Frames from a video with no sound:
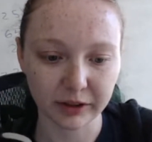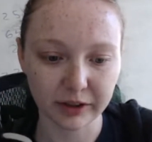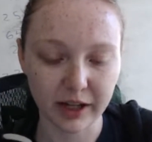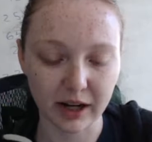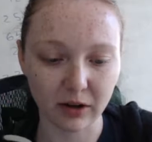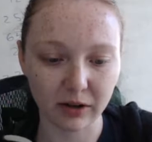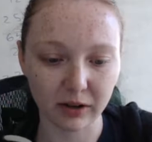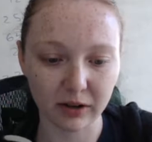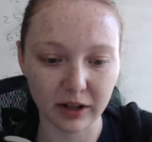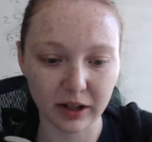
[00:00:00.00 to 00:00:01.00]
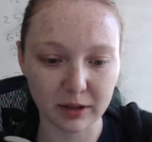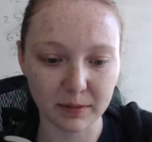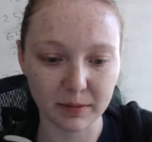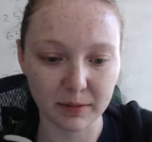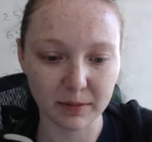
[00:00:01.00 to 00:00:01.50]
take all the learning
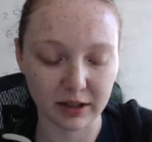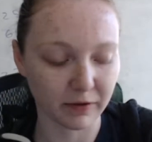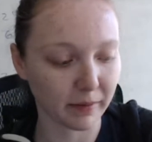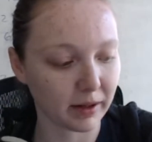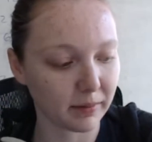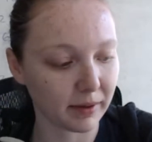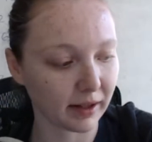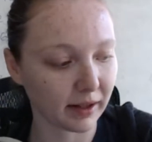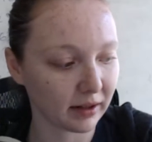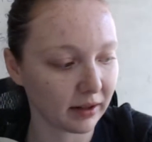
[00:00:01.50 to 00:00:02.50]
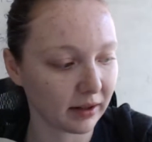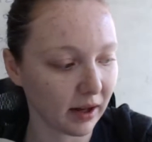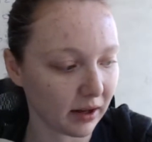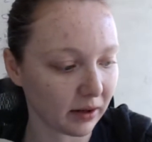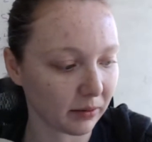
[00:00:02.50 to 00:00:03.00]
experiences from it and be like,
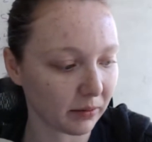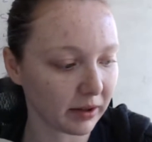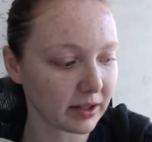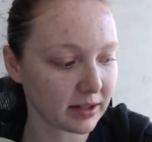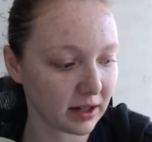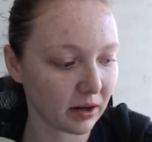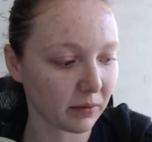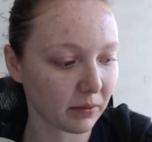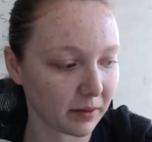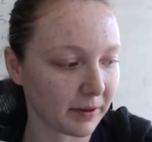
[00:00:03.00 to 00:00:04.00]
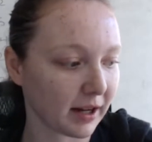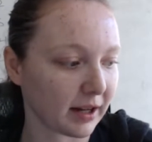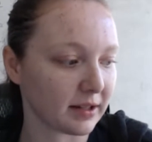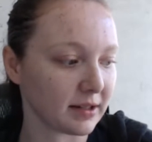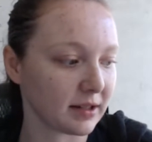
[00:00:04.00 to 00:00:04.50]
oh, well, this didn't work
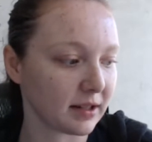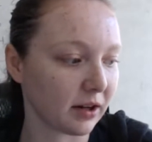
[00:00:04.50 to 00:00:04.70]
because,